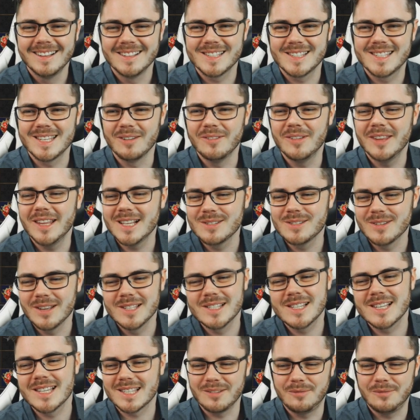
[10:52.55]
Some of these
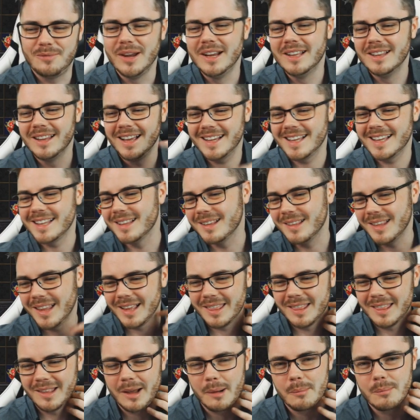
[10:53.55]
ones, because they've been
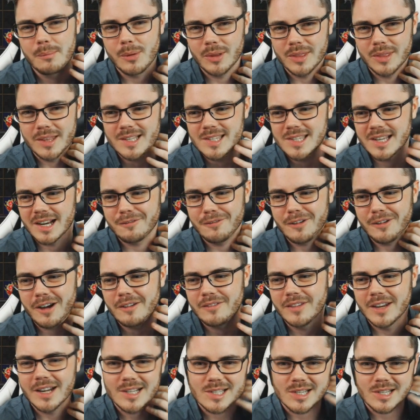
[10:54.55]
I bought these like
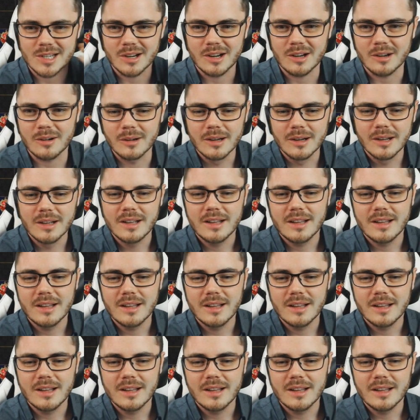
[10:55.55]
5 days ago.